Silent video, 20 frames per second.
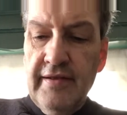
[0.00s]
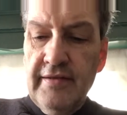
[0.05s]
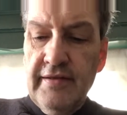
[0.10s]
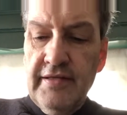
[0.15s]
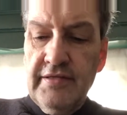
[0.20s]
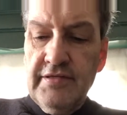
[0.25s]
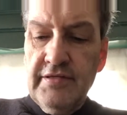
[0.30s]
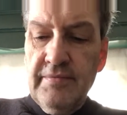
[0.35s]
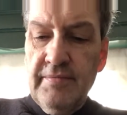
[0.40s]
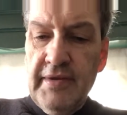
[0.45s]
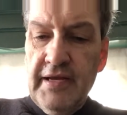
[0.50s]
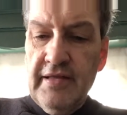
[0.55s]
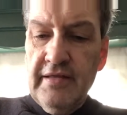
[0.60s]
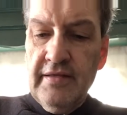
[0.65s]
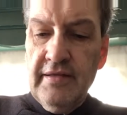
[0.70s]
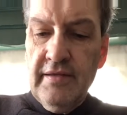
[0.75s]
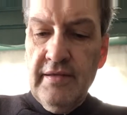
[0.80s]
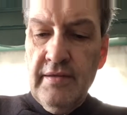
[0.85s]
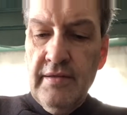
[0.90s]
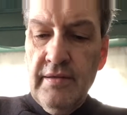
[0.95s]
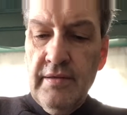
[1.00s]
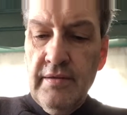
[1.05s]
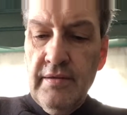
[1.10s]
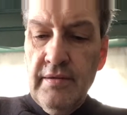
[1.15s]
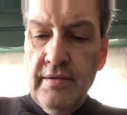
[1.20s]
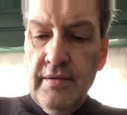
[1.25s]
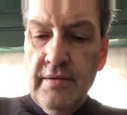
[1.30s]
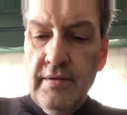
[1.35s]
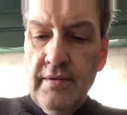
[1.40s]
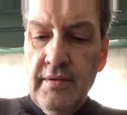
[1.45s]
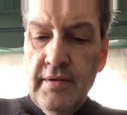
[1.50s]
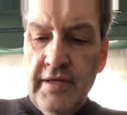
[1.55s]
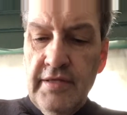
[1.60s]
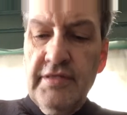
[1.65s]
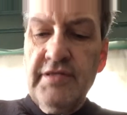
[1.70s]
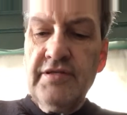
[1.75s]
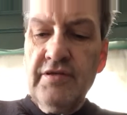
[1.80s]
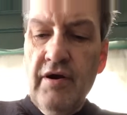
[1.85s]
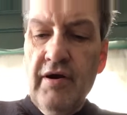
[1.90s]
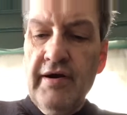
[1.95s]
Let's make it, it's
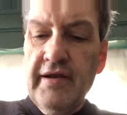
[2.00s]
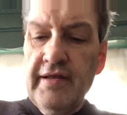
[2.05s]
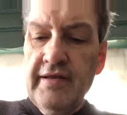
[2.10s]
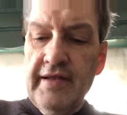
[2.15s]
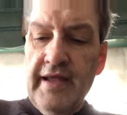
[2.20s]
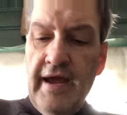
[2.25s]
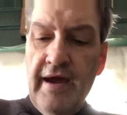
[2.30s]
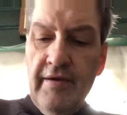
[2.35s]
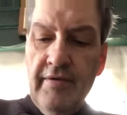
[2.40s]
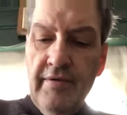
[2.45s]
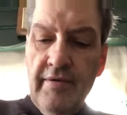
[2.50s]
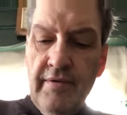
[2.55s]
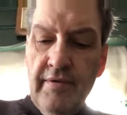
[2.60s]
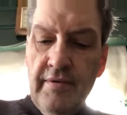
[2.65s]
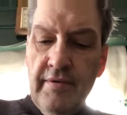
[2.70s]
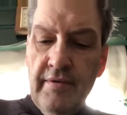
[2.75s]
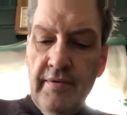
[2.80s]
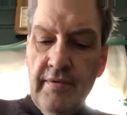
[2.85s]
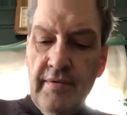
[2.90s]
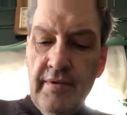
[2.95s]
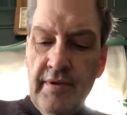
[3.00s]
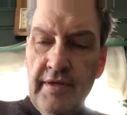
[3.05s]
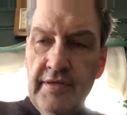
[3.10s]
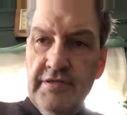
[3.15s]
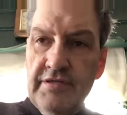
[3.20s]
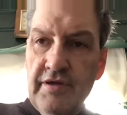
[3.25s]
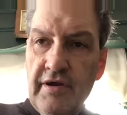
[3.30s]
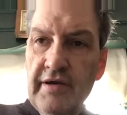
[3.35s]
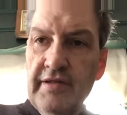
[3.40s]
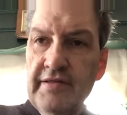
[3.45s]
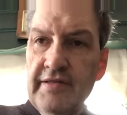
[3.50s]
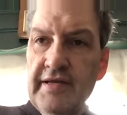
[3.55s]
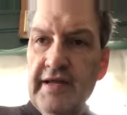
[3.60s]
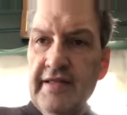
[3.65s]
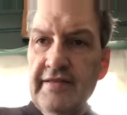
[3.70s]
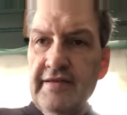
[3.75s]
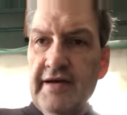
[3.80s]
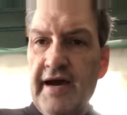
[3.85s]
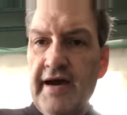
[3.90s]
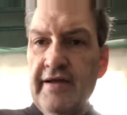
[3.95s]
starting now. It's starting to get
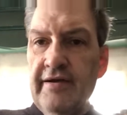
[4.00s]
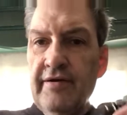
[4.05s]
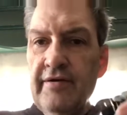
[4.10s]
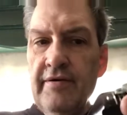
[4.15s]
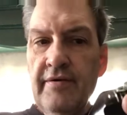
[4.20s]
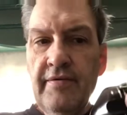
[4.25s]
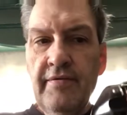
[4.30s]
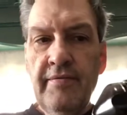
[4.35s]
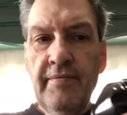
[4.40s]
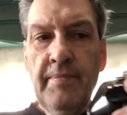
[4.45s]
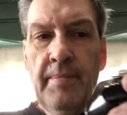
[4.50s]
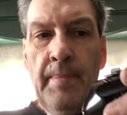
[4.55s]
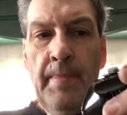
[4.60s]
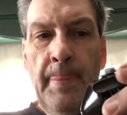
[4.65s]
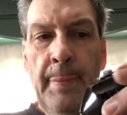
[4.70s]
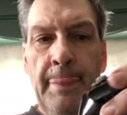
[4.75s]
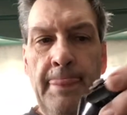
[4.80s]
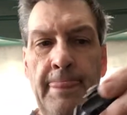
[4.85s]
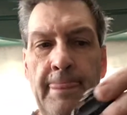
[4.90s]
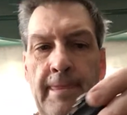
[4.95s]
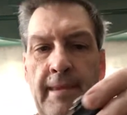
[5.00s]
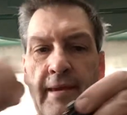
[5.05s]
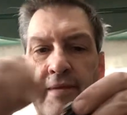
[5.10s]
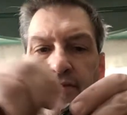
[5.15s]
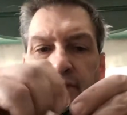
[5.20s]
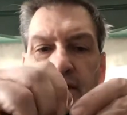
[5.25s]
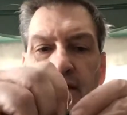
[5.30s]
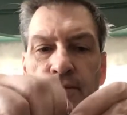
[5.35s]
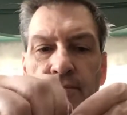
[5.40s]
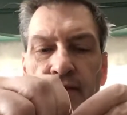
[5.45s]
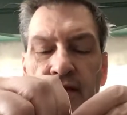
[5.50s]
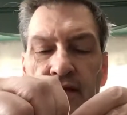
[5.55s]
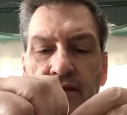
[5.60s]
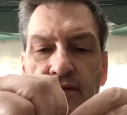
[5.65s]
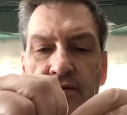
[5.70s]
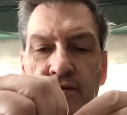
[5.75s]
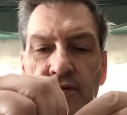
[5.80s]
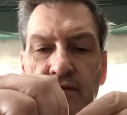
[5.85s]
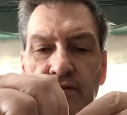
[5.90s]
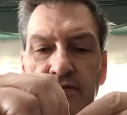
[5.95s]
tighter. And then I'll make it a
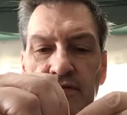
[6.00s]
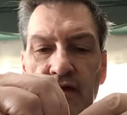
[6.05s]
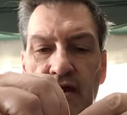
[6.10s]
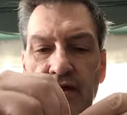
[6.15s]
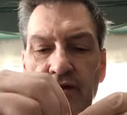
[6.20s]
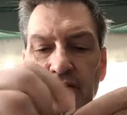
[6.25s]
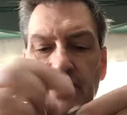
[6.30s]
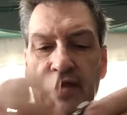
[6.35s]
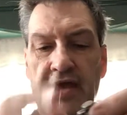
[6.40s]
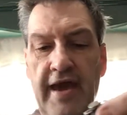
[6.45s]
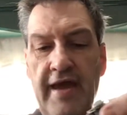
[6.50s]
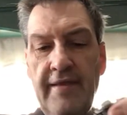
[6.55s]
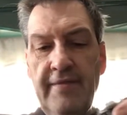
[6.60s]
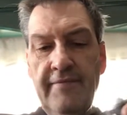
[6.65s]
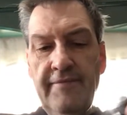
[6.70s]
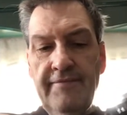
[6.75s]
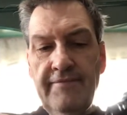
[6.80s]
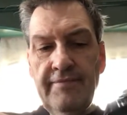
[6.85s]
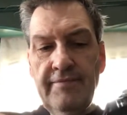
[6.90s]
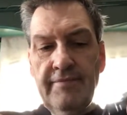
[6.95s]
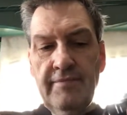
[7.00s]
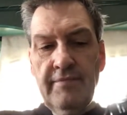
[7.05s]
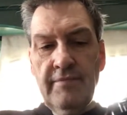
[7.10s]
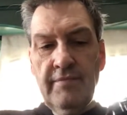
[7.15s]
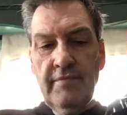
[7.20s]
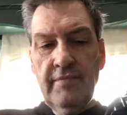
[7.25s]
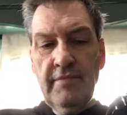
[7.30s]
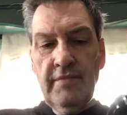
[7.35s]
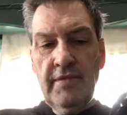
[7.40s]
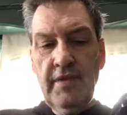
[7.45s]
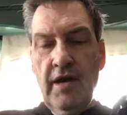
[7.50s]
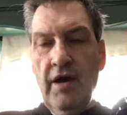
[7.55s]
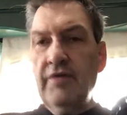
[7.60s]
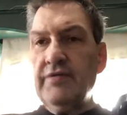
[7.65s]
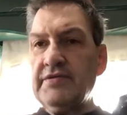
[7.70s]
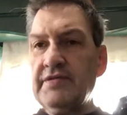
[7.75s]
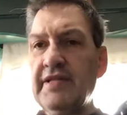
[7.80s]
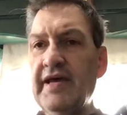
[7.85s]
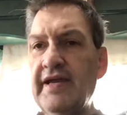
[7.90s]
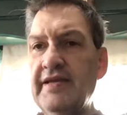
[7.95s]
little tighter yet. Oh,
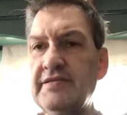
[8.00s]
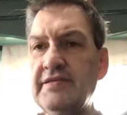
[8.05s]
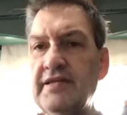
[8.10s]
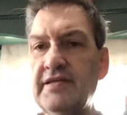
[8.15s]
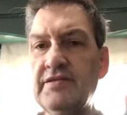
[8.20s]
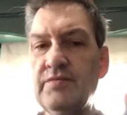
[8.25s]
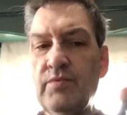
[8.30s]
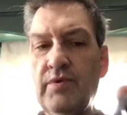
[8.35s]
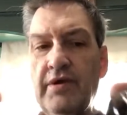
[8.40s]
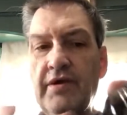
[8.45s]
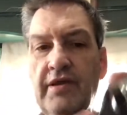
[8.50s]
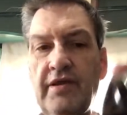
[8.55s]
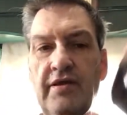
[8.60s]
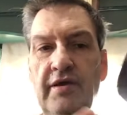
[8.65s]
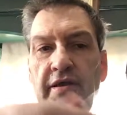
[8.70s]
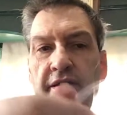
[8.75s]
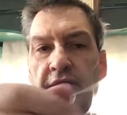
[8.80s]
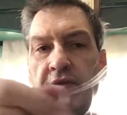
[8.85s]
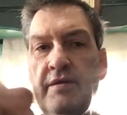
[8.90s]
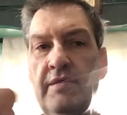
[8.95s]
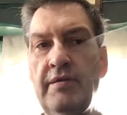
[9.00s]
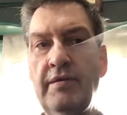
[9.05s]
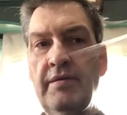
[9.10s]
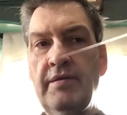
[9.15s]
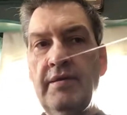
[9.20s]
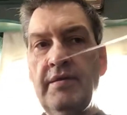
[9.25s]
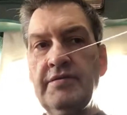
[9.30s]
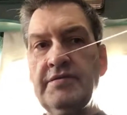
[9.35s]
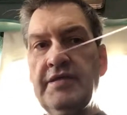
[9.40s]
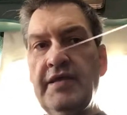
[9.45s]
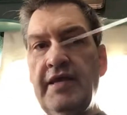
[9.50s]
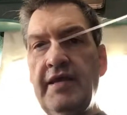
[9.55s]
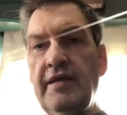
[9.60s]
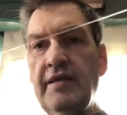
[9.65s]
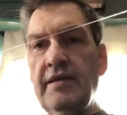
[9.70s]
it's nice. It's working good. See?